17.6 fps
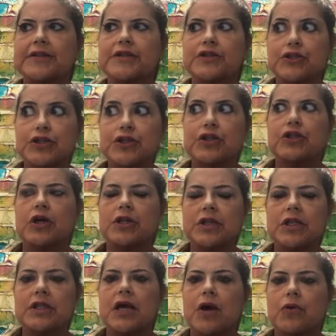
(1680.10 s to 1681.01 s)
that she
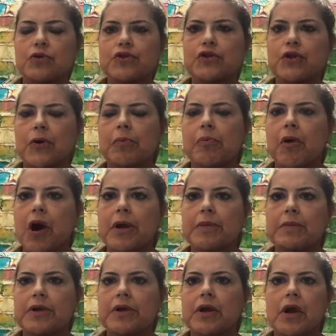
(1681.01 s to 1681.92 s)
thought that was her
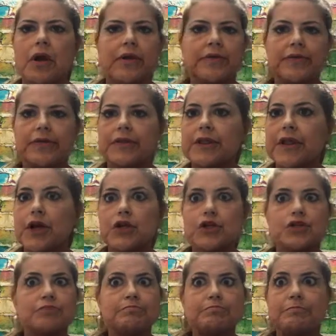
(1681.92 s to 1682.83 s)
apartment.
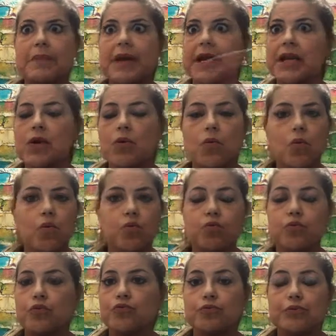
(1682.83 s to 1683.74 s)
There's many
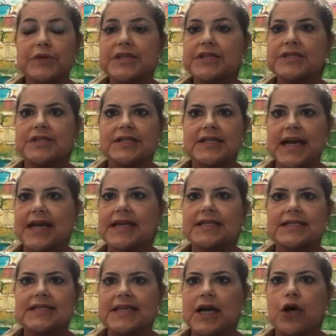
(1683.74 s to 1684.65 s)
reasons I
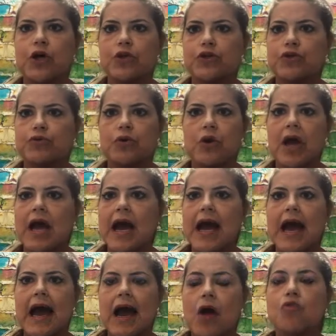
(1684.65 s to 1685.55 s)
can tell you
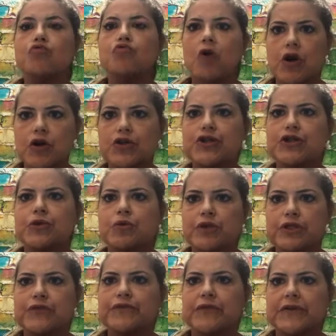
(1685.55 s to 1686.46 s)
how wrong she
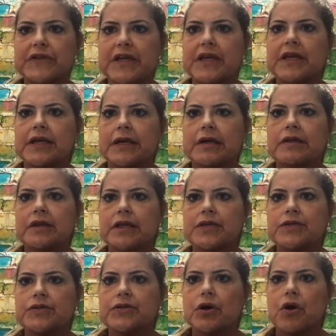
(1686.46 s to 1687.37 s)
was for thinking
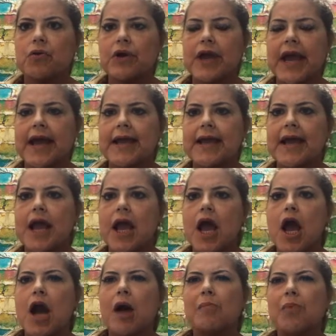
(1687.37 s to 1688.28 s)
this, okay?
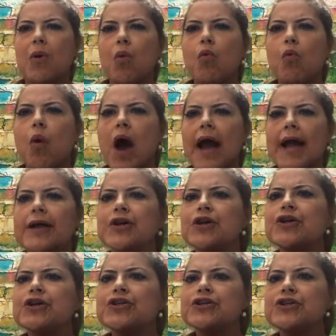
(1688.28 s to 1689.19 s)
But why
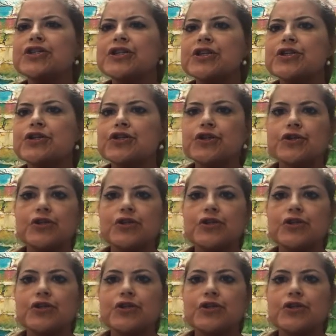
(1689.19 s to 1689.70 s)
couldn't she